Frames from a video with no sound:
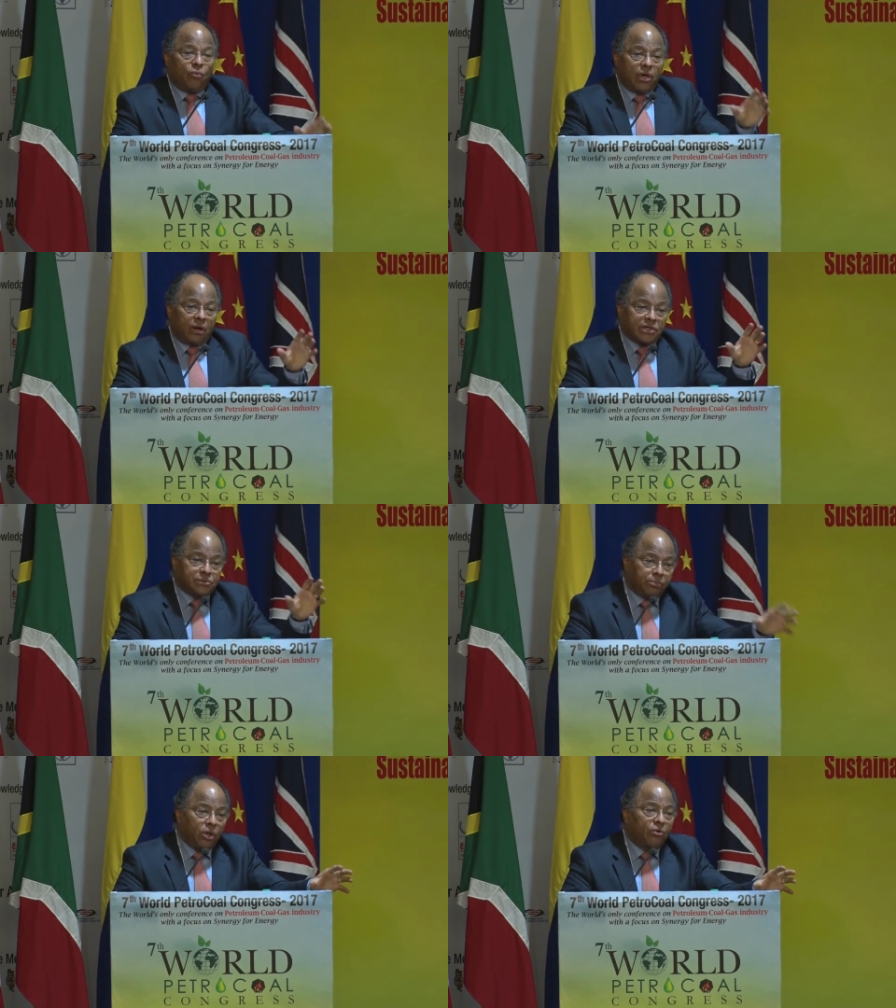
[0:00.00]
We are
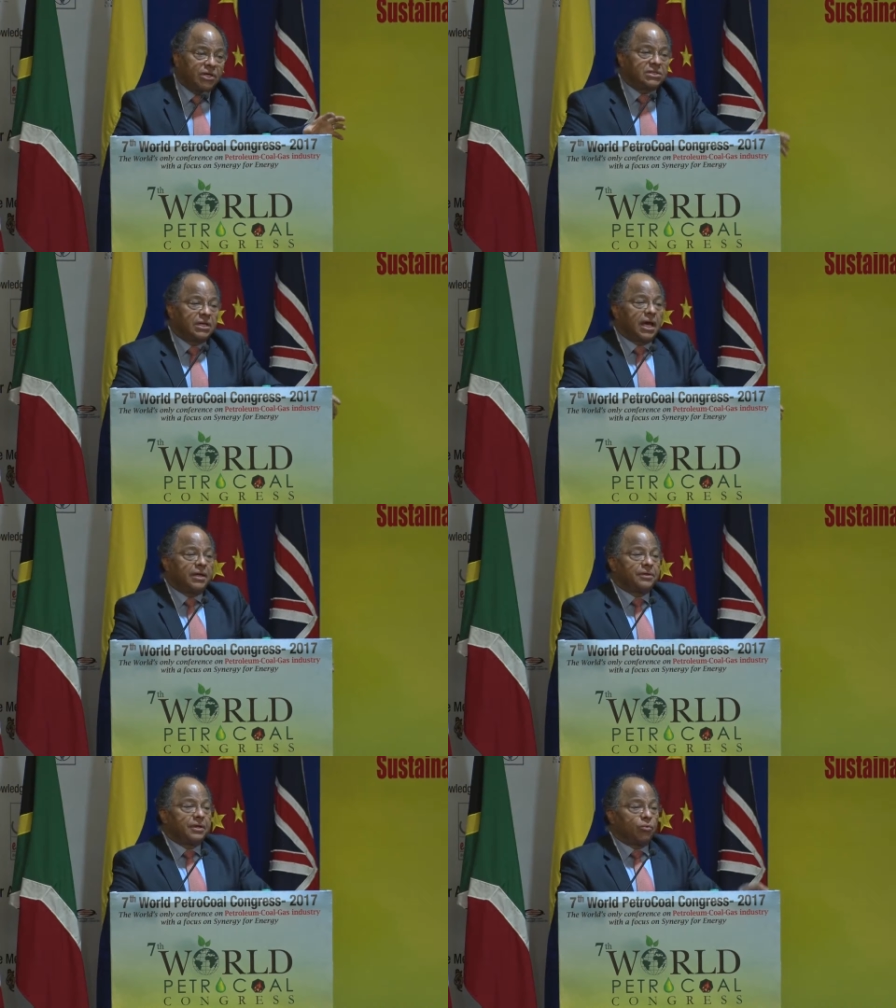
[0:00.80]
exploring
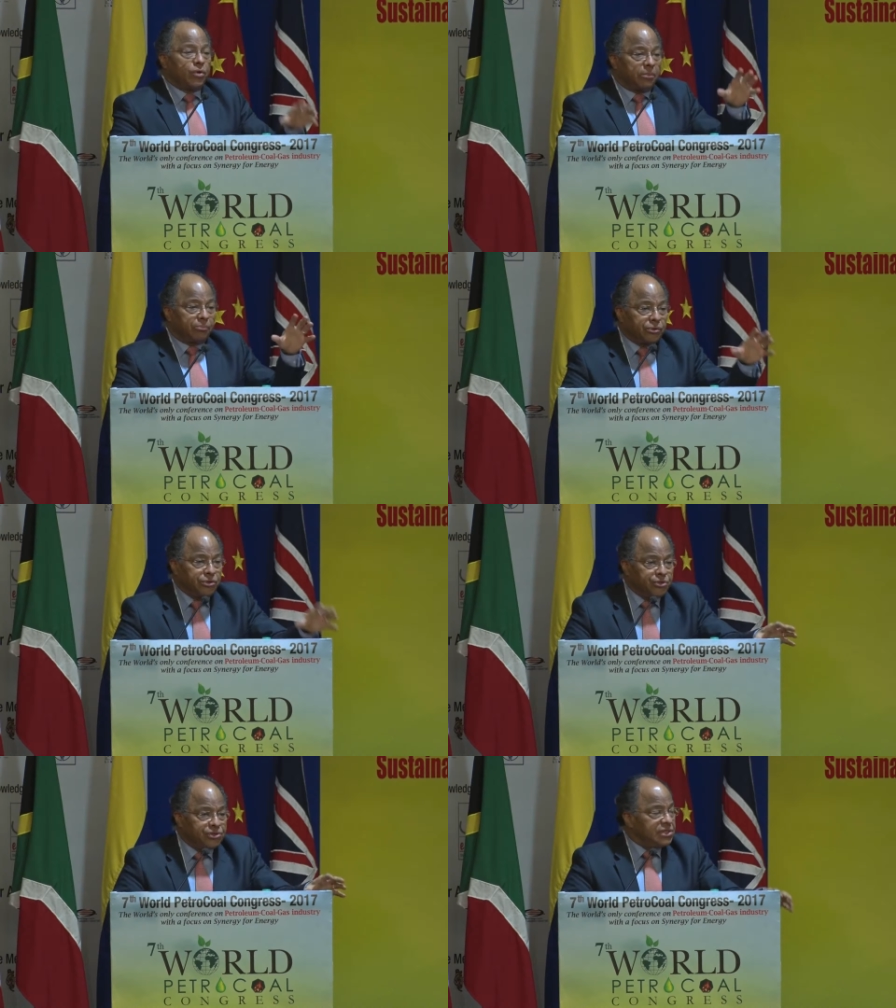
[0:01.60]
together, we are
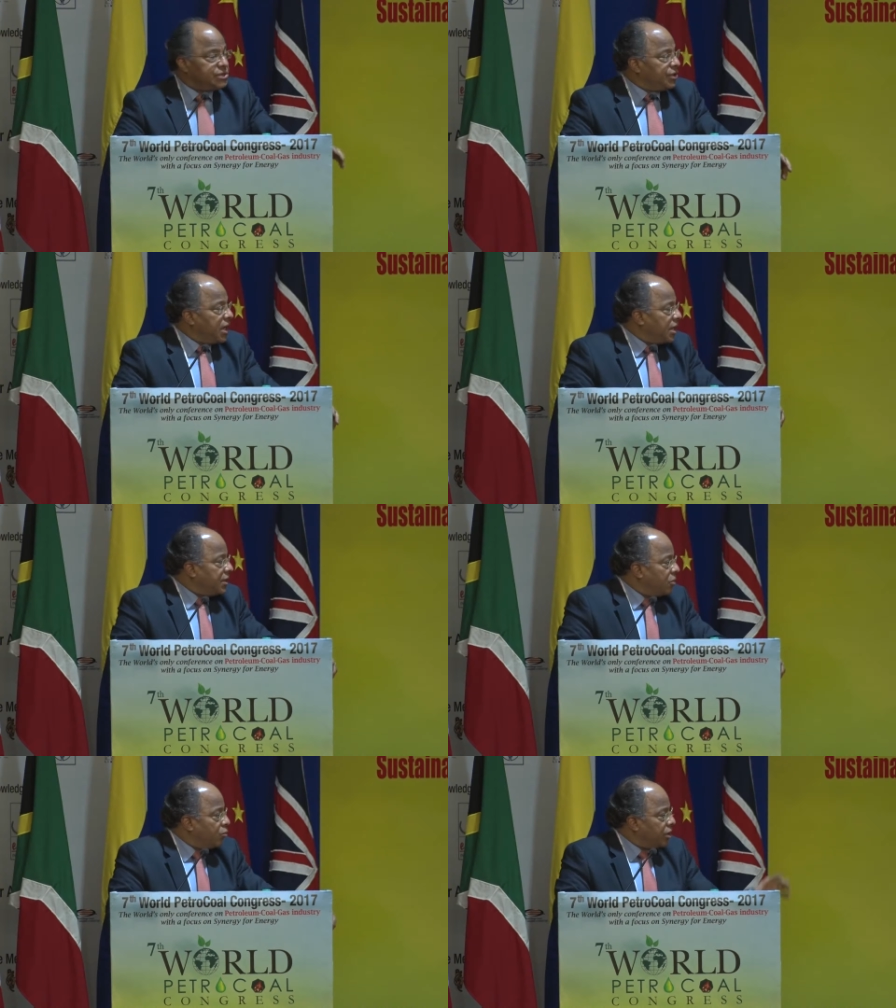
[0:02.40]
producing
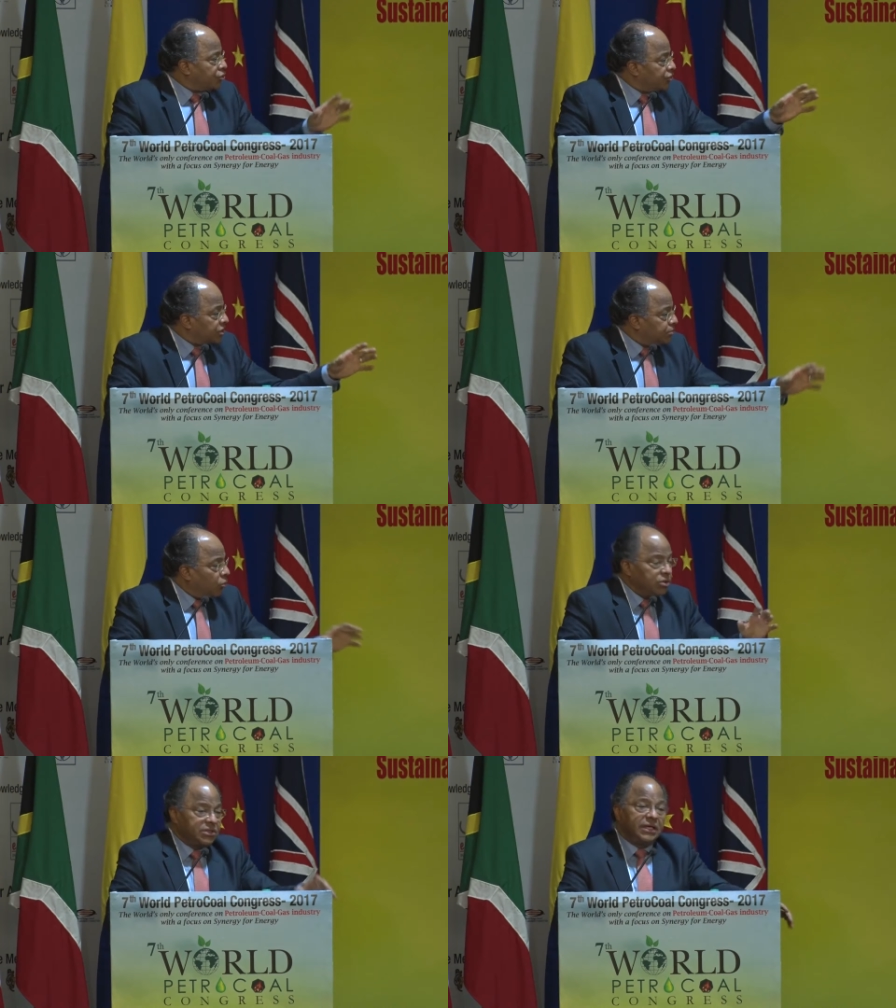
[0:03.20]
together, we are
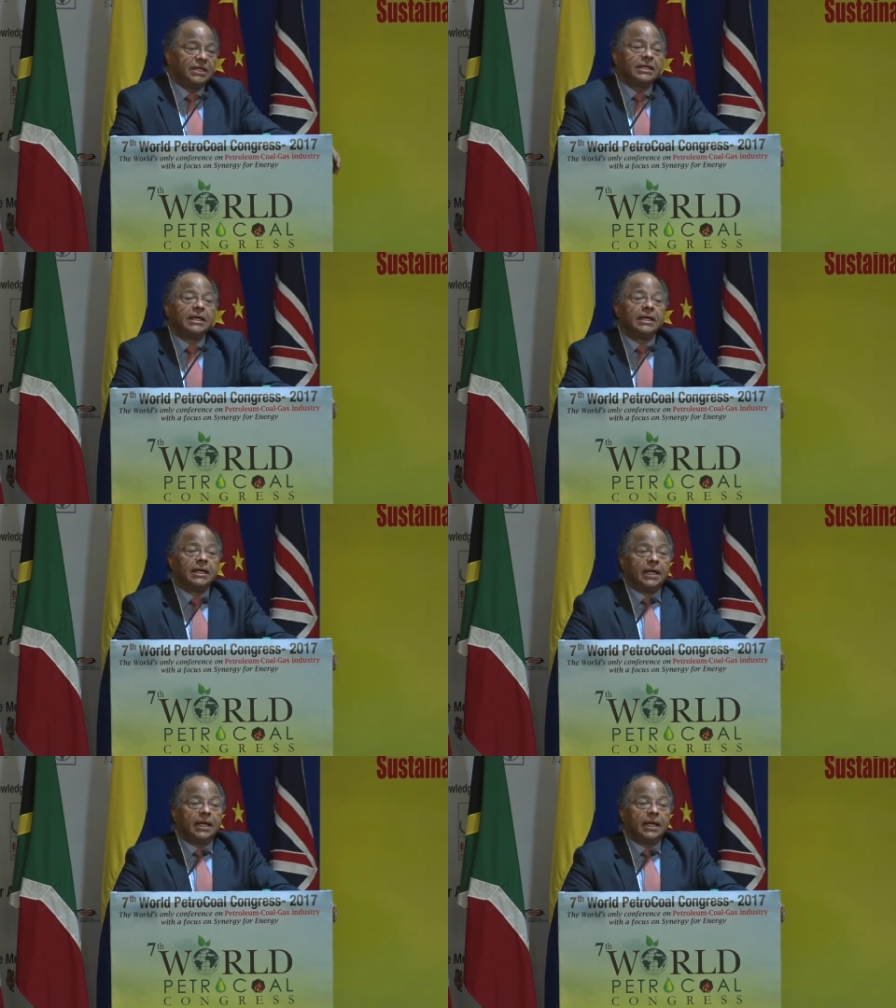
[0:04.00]
transporting